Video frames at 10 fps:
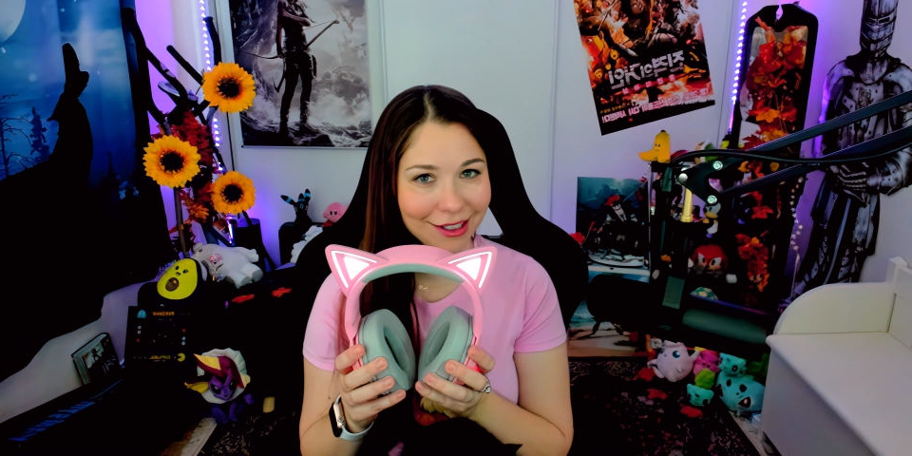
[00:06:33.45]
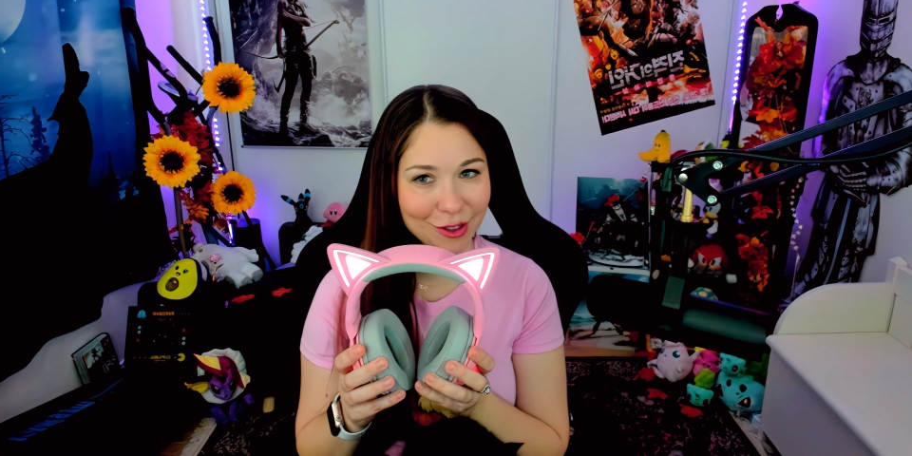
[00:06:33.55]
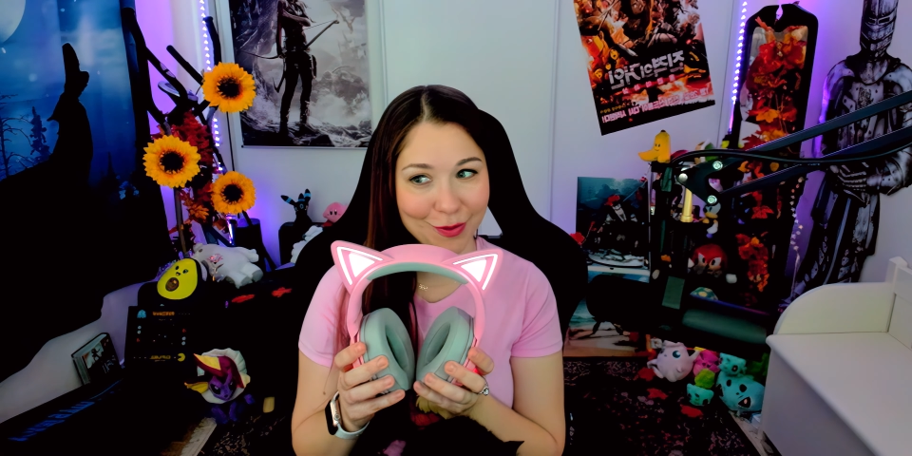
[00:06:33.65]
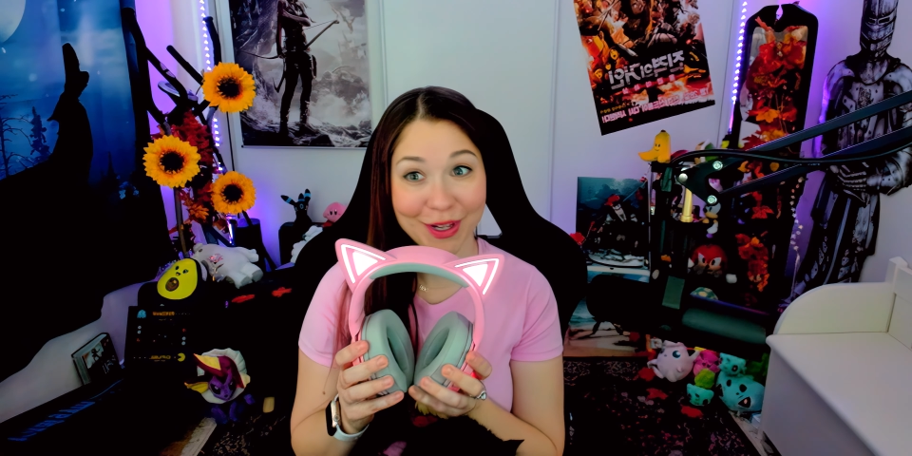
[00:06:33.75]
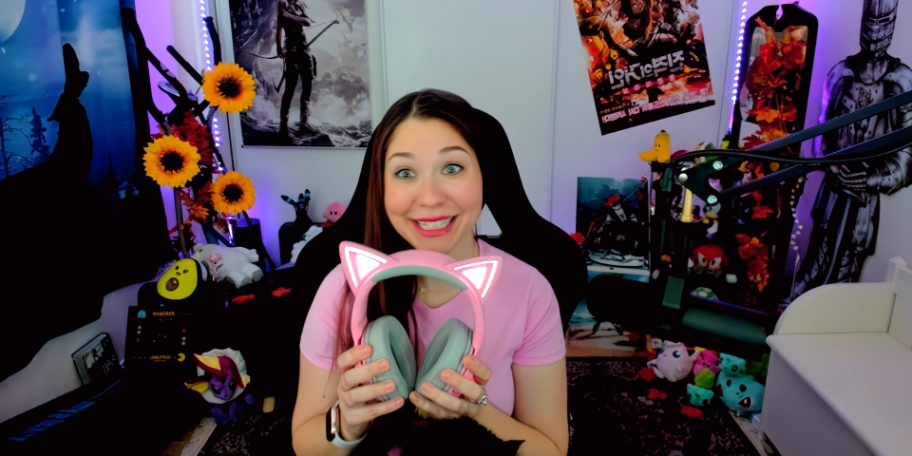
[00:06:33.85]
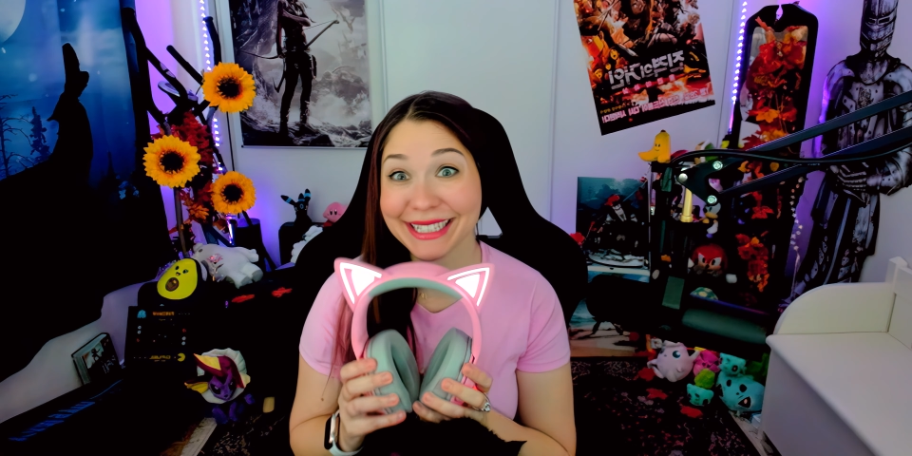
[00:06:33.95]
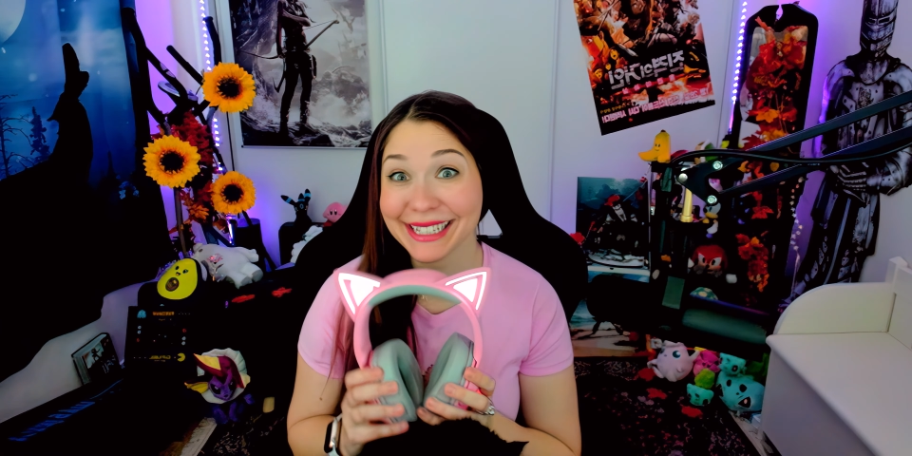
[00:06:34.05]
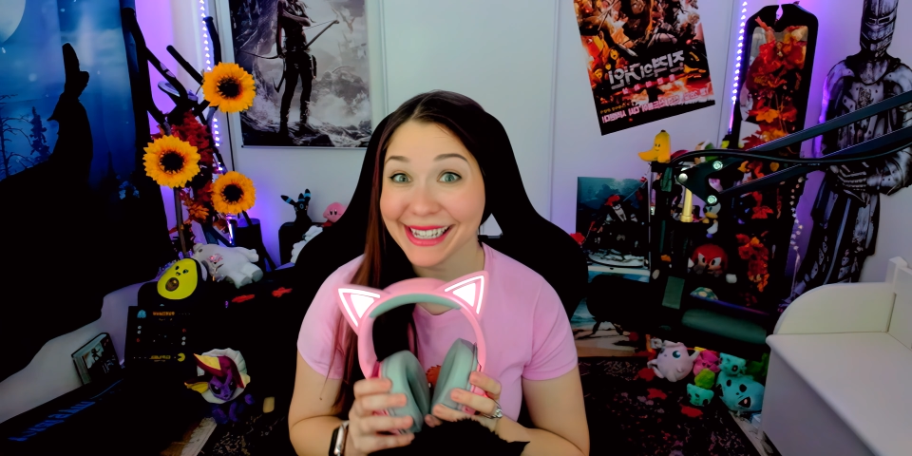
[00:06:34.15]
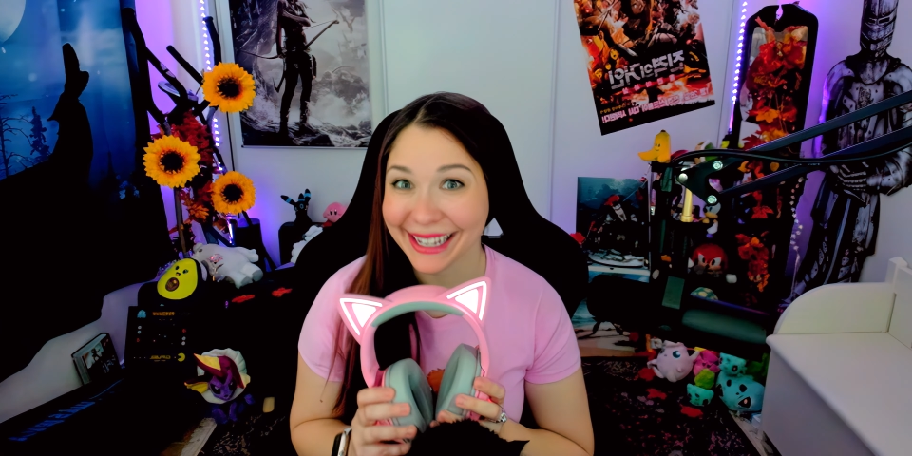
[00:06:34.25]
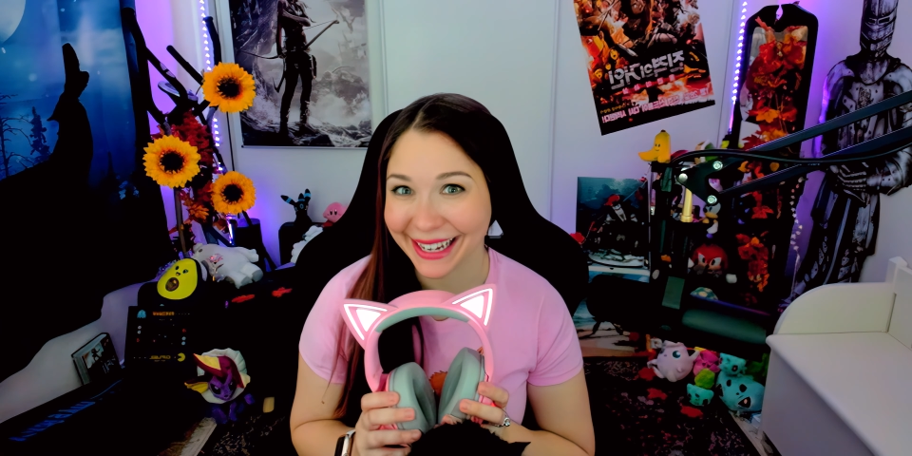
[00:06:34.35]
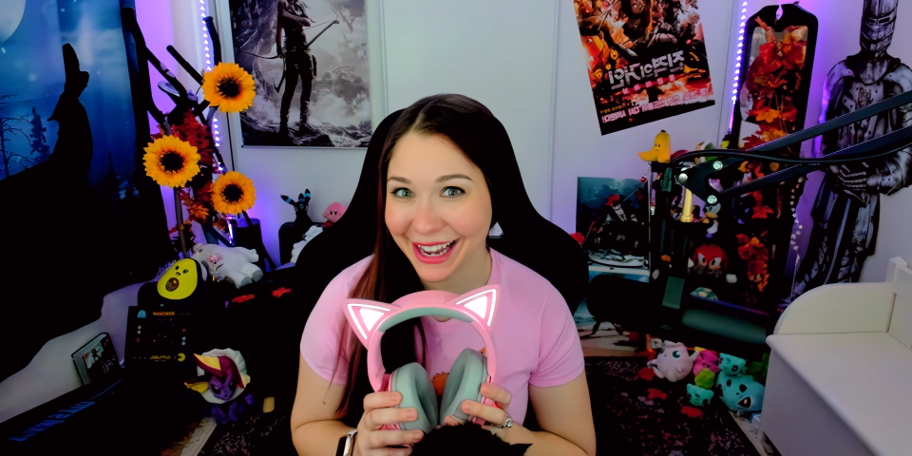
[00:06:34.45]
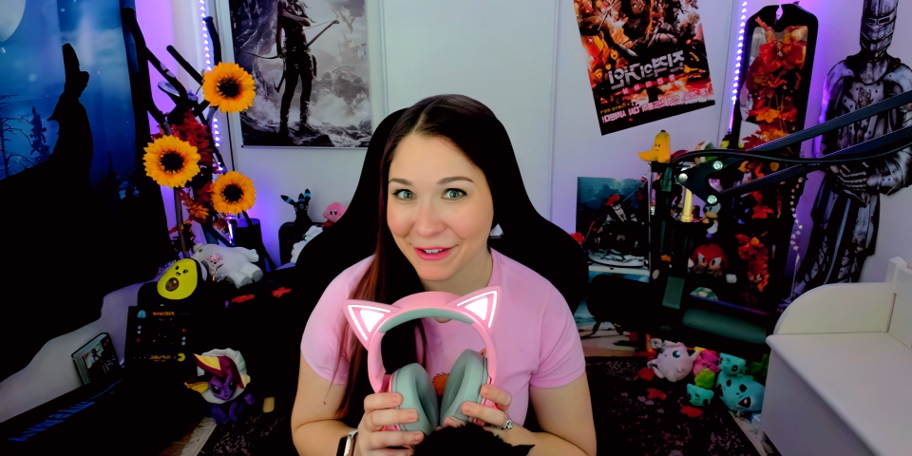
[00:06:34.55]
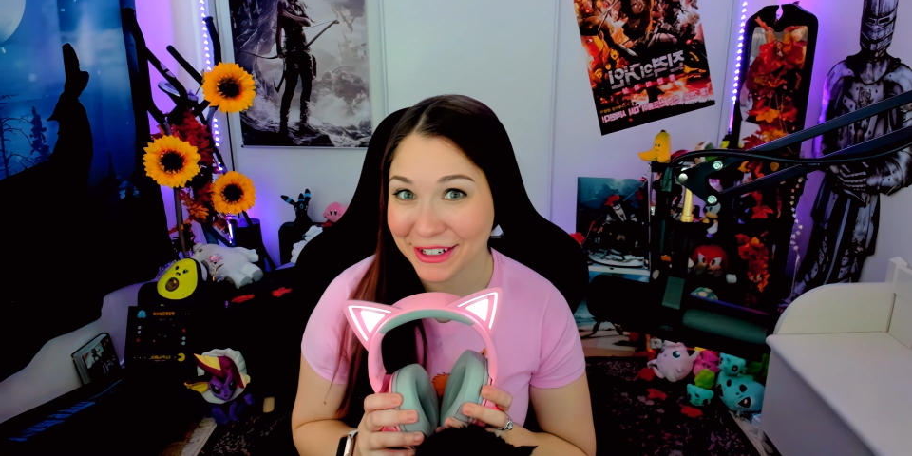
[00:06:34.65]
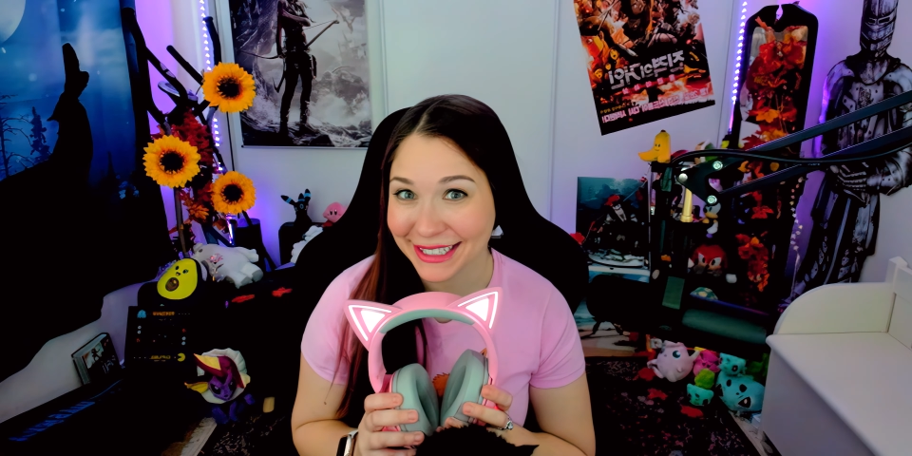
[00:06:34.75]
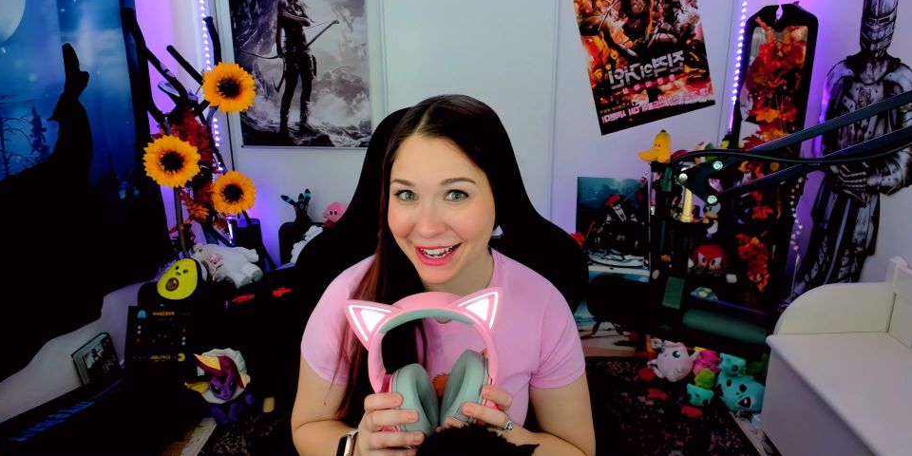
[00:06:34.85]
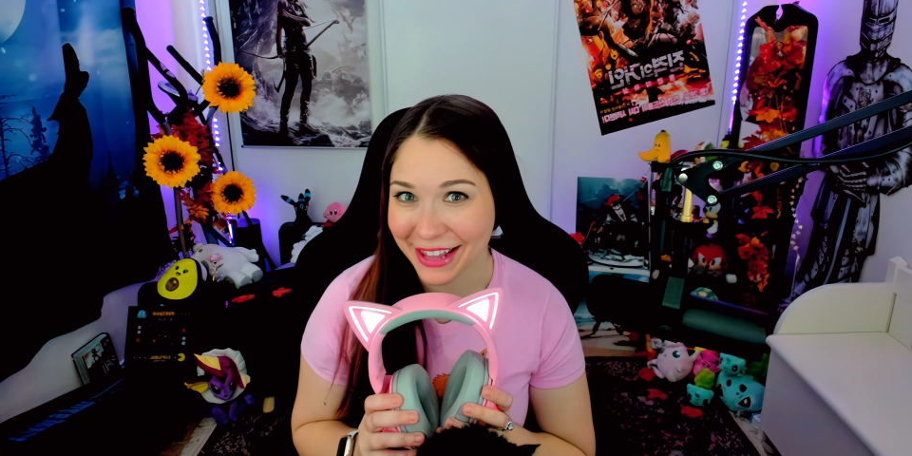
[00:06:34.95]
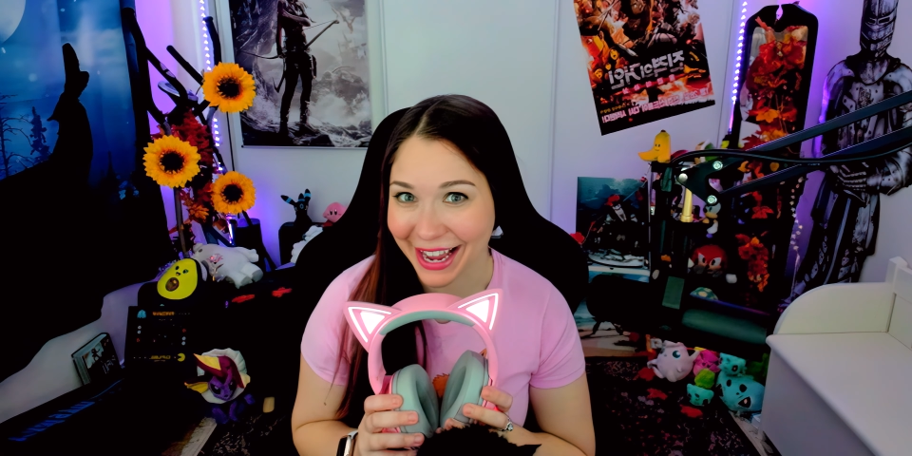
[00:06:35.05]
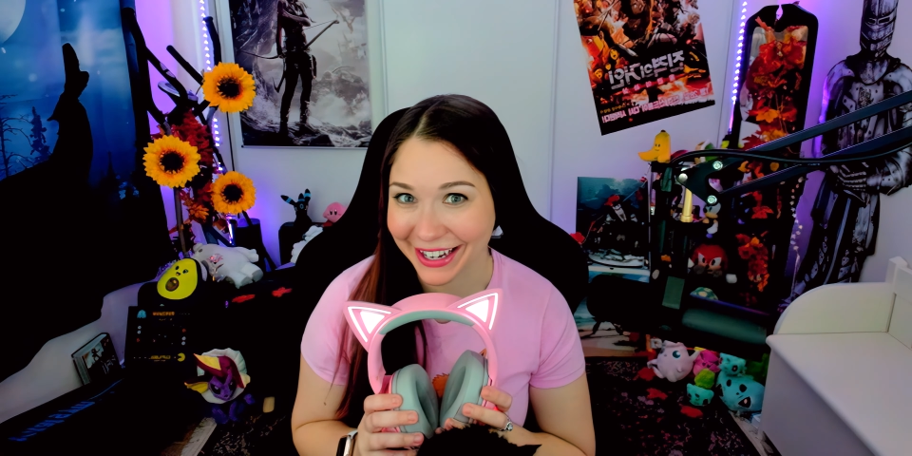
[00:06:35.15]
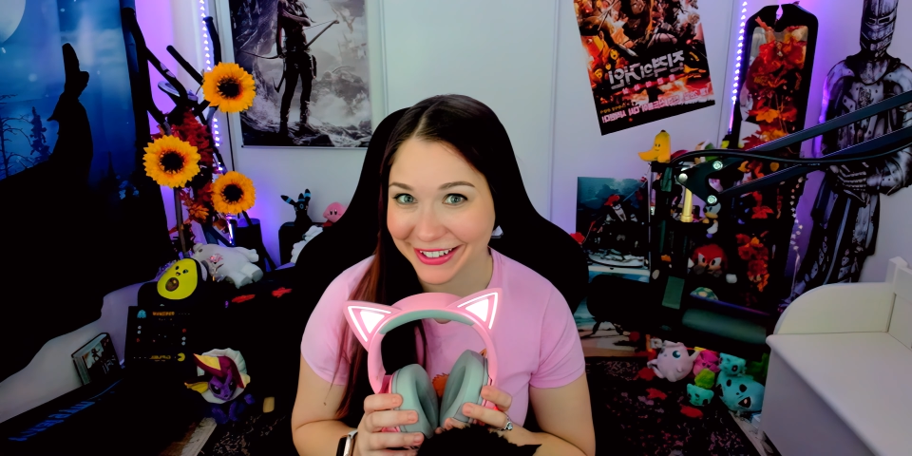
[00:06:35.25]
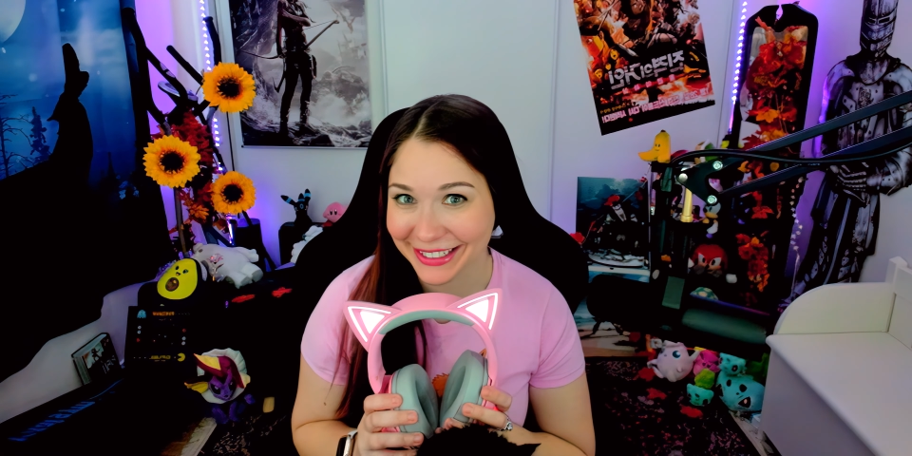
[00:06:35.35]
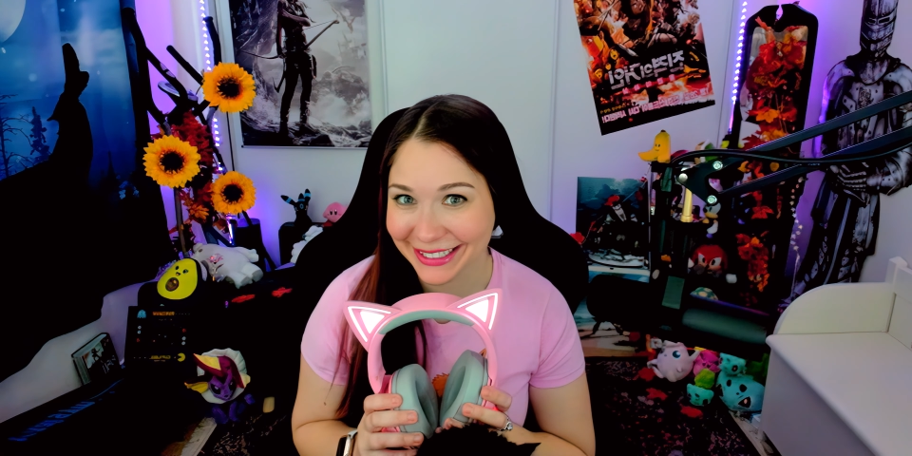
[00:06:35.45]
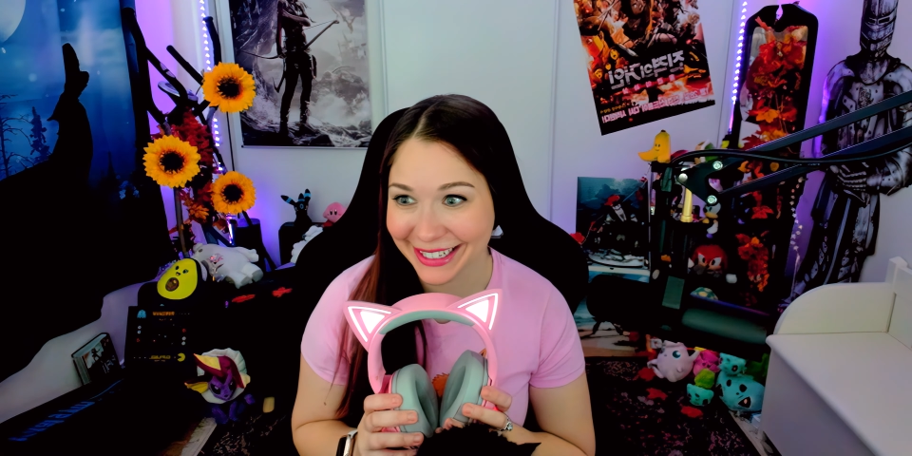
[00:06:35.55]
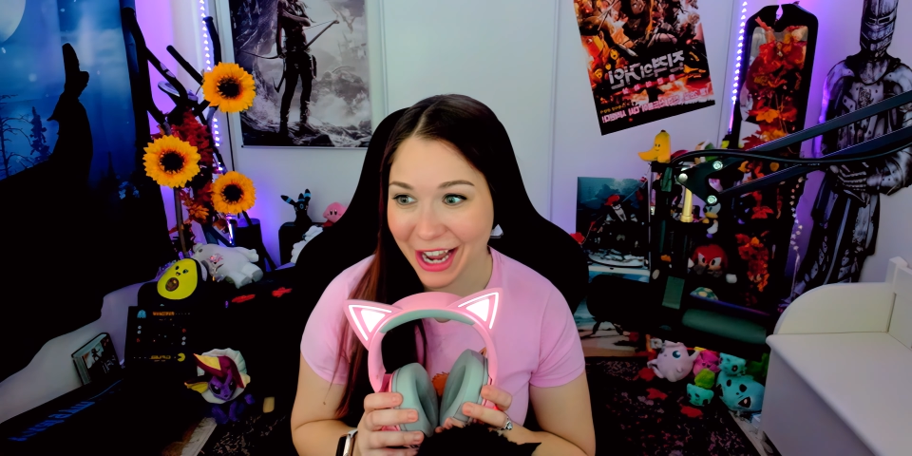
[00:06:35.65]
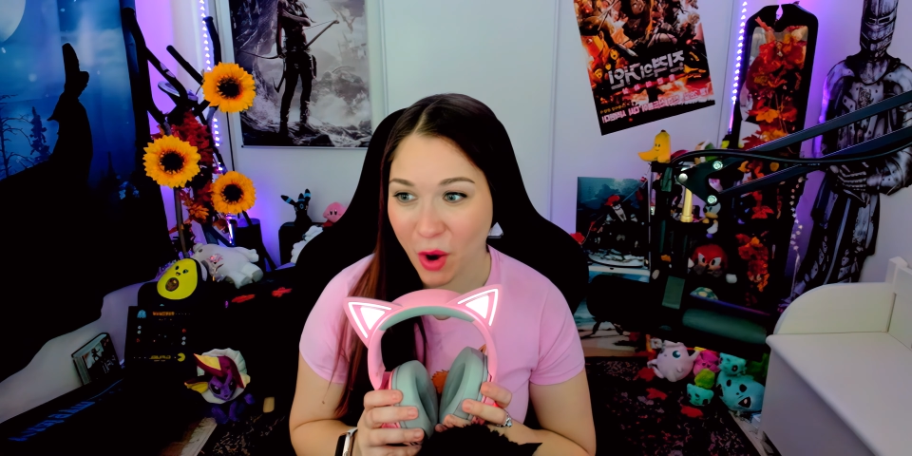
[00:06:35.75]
So we'll see. We'll see how that goes.